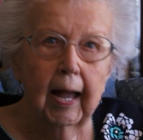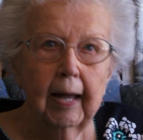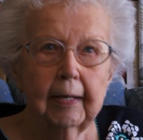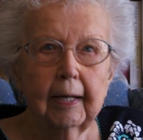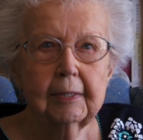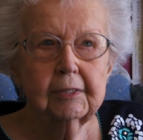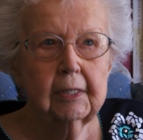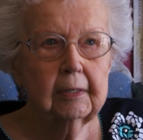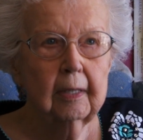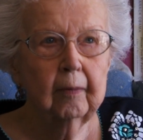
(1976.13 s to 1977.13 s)
And I
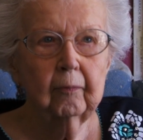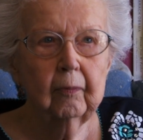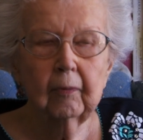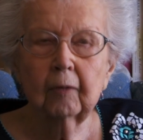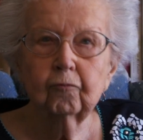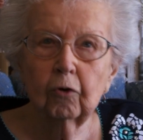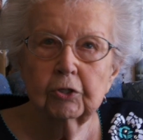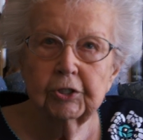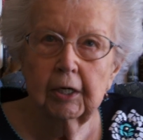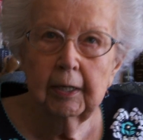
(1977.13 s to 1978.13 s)
said,
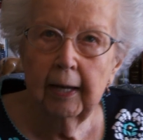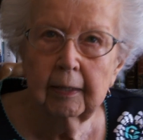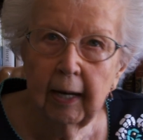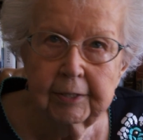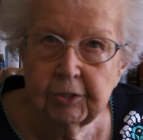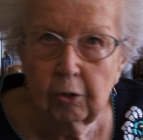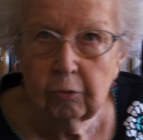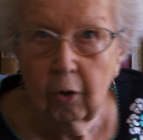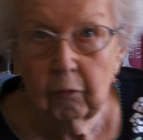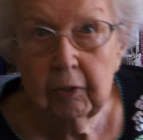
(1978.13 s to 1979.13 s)
unfortunately, head lice
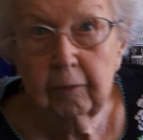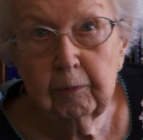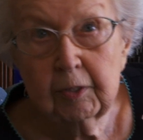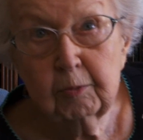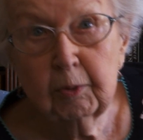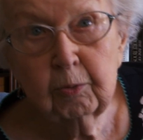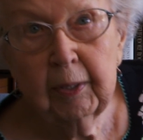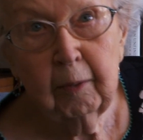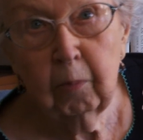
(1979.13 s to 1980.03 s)
don't know the difference between a